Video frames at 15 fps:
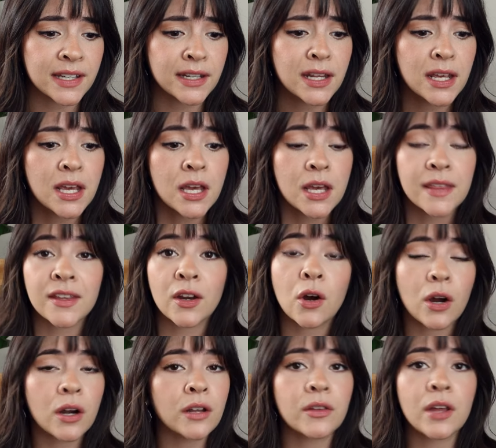And there
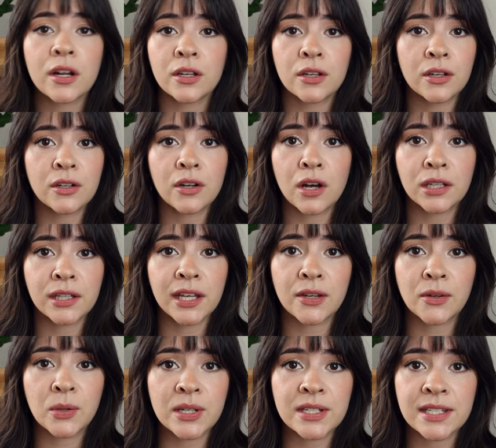are a lot of good
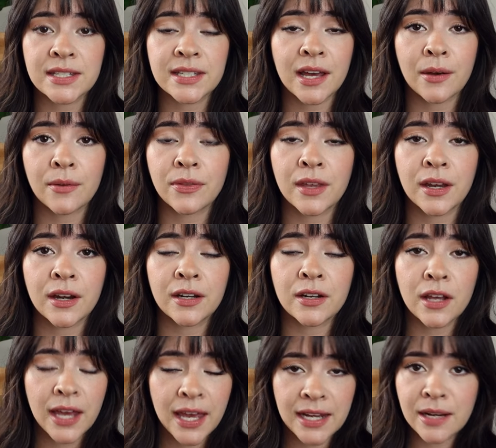online courses out
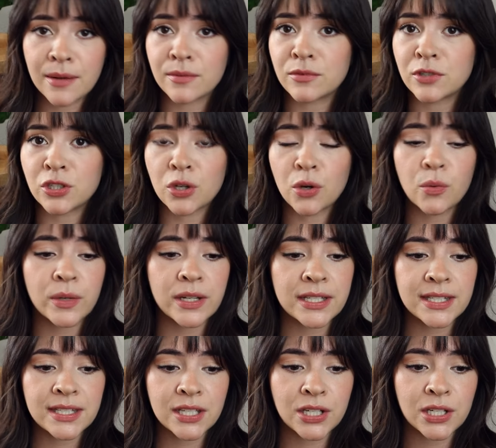there and I don't wanna
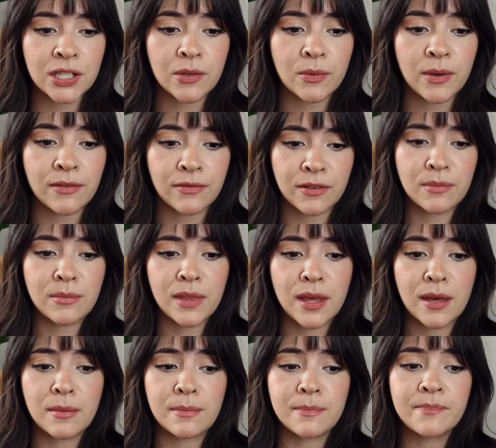steer you away from
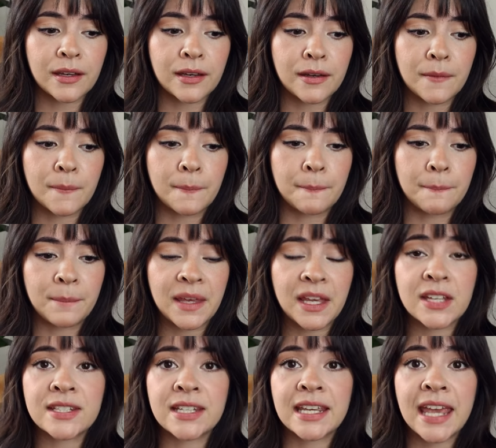them
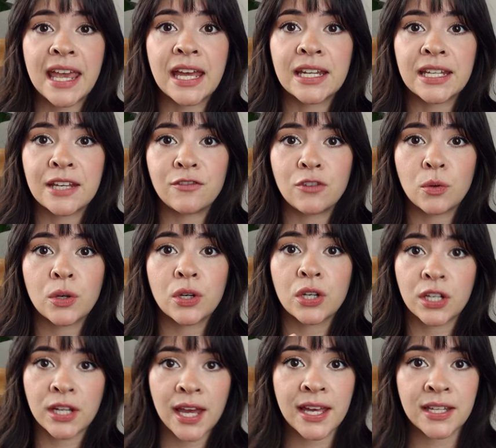because it can give you a
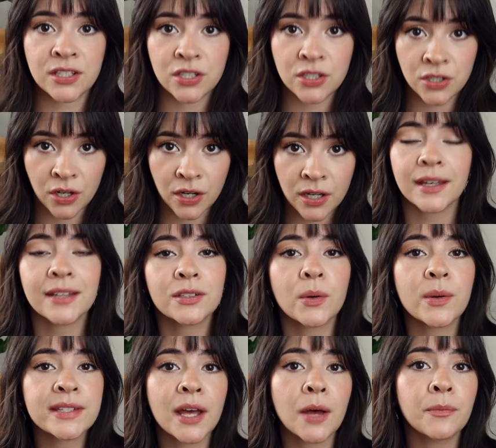good head start. It's
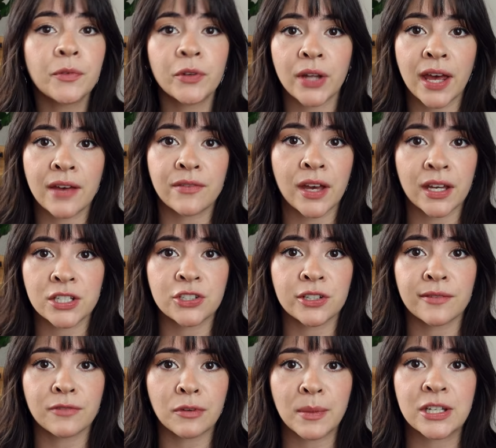always helpful to have
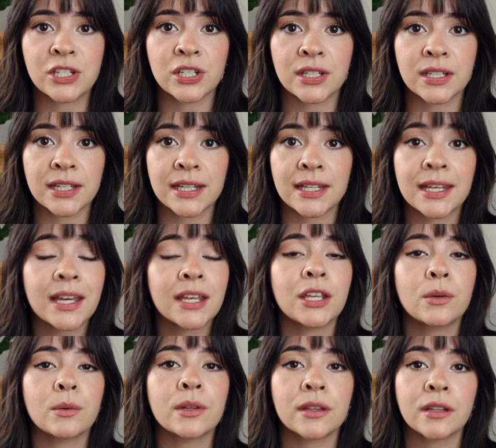extra information to get
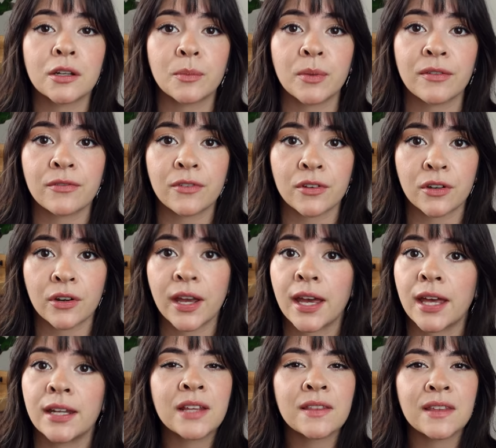you a little bit further
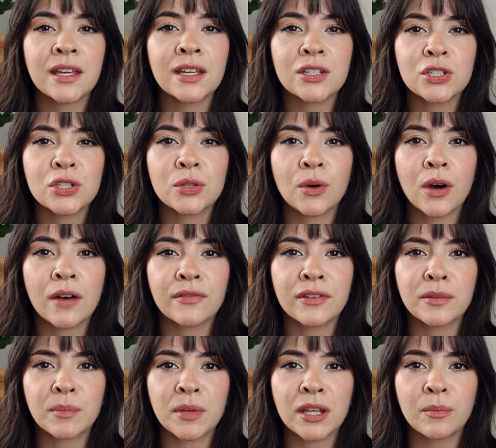ahead. I think too
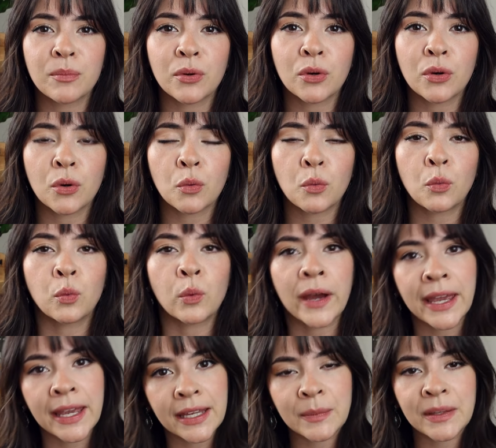often people
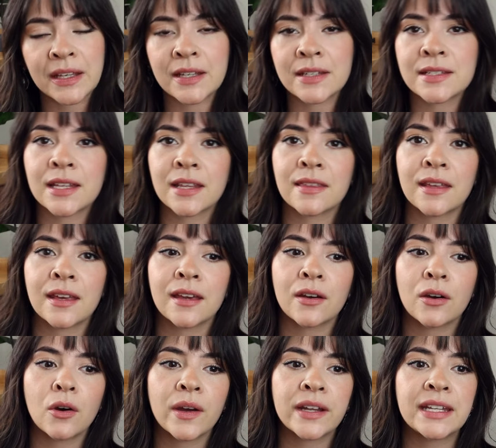wait because they think,
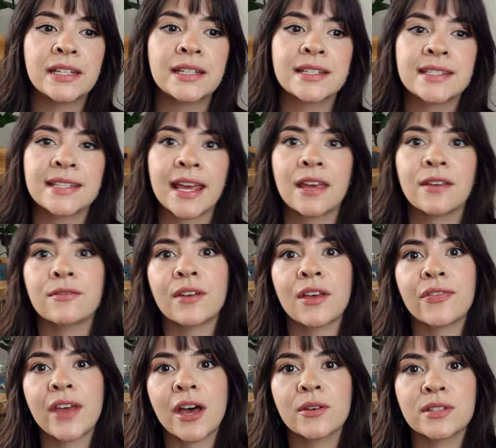oh, I need to save
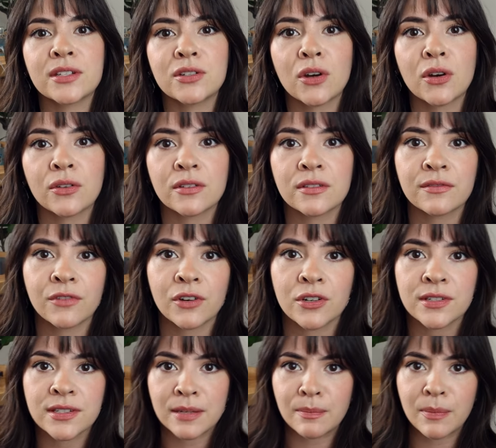$1,000
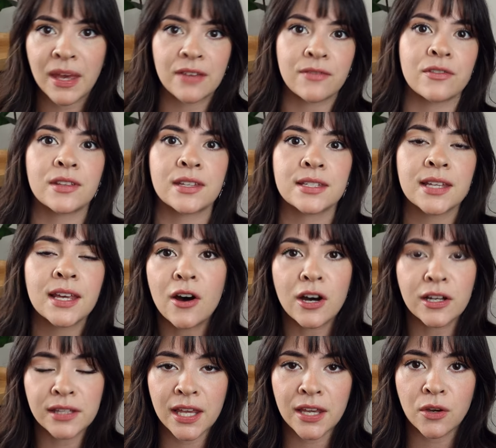first and pay for this
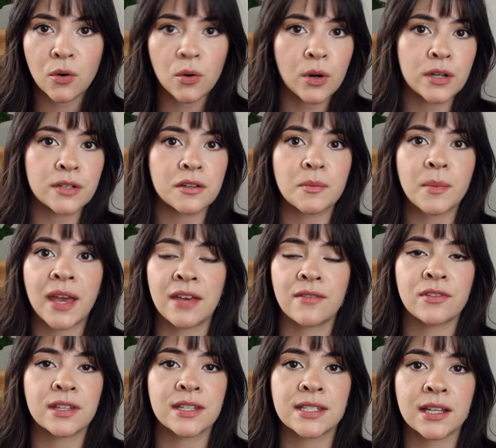online course or pay
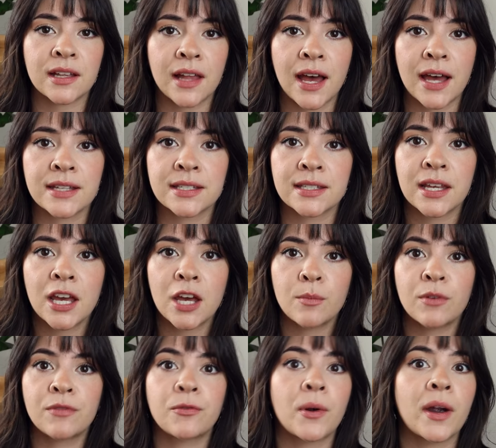for this class
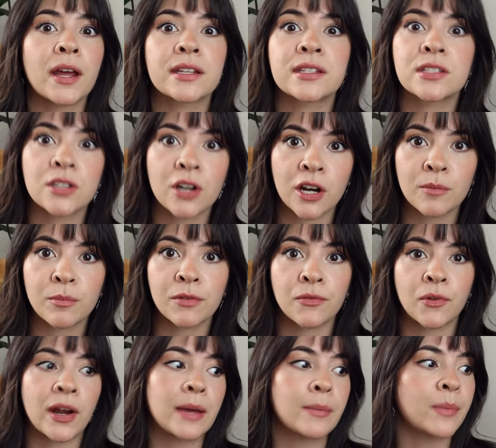before I start,
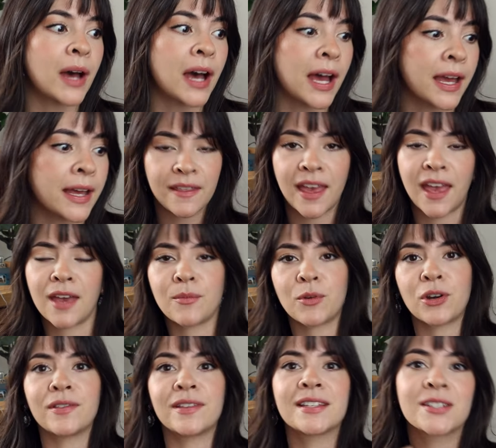before I buy the
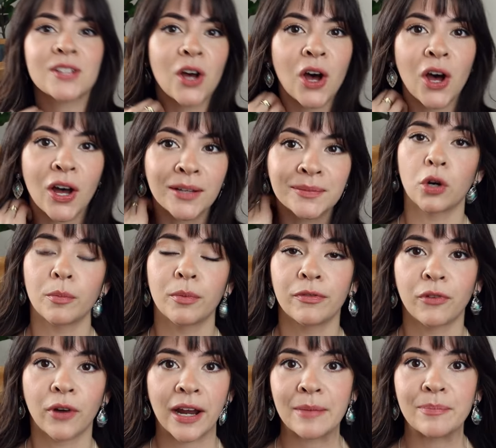hammer and the saw, or
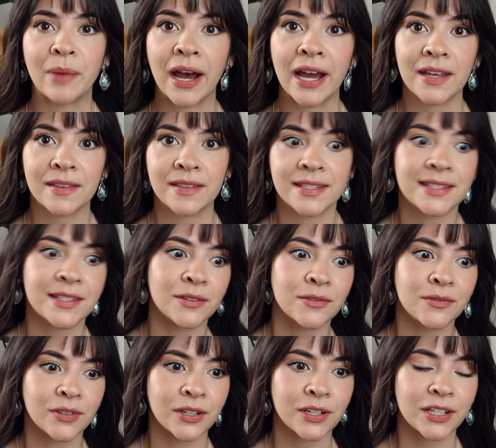before I buy the
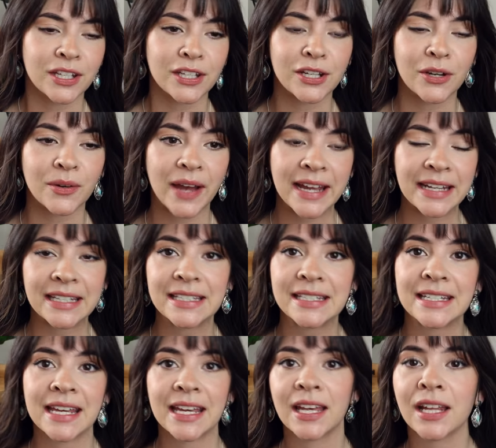silver, you know, I need
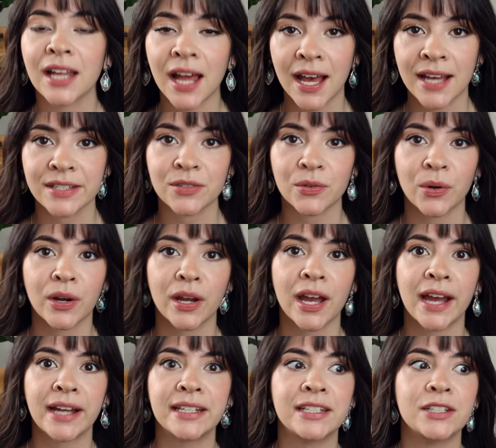to take a class, or
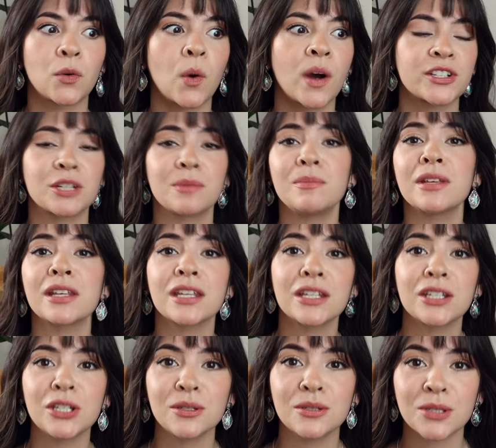I need to watch a
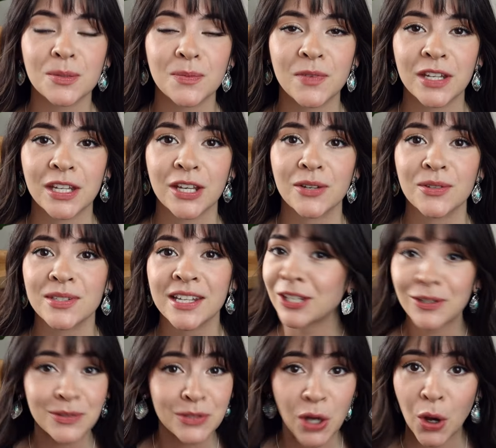million YouTube videos.
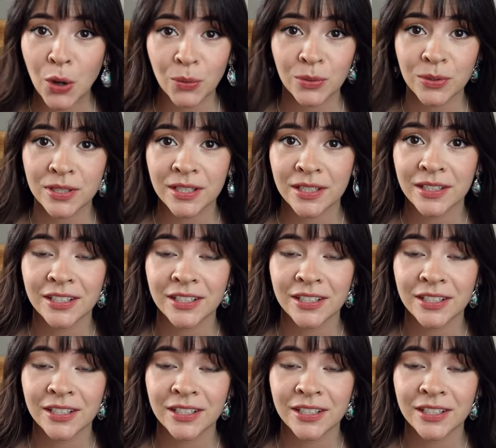You don't.